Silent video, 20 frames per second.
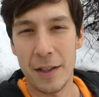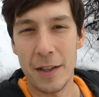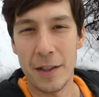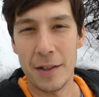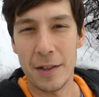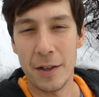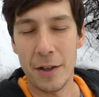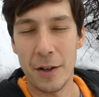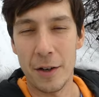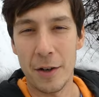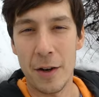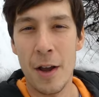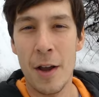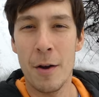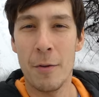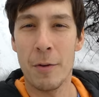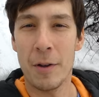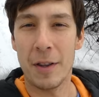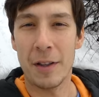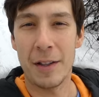this year
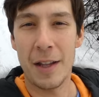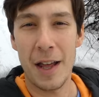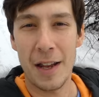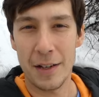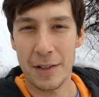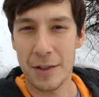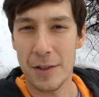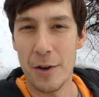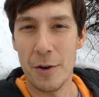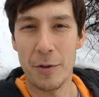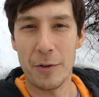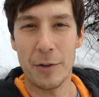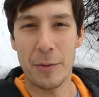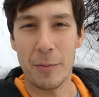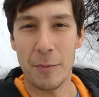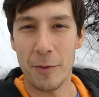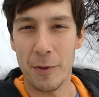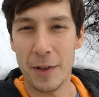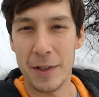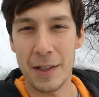with a lot of snow, some
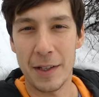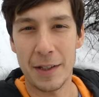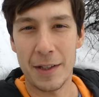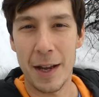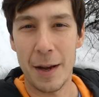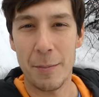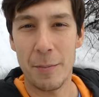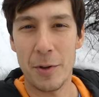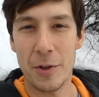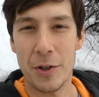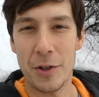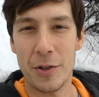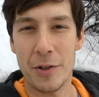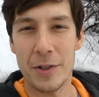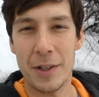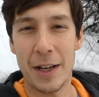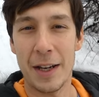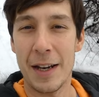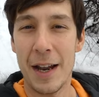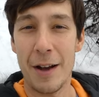freezing temperatures,
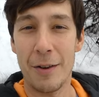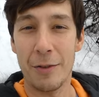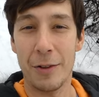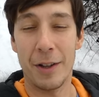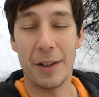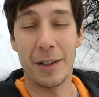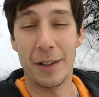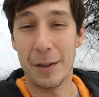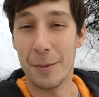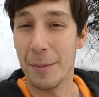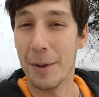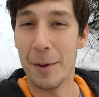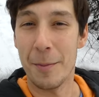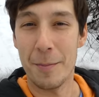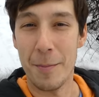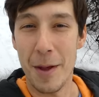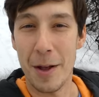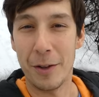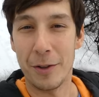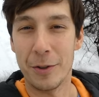and now a little bit of
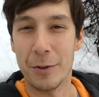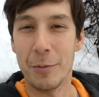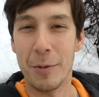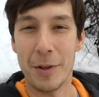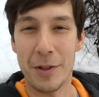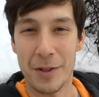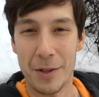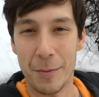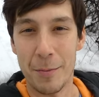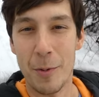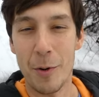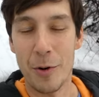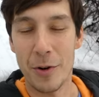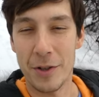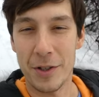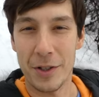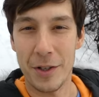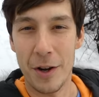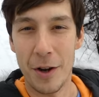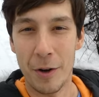melt with some more
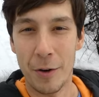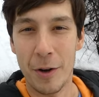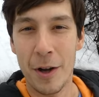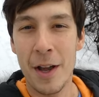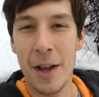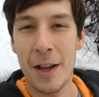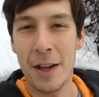snow.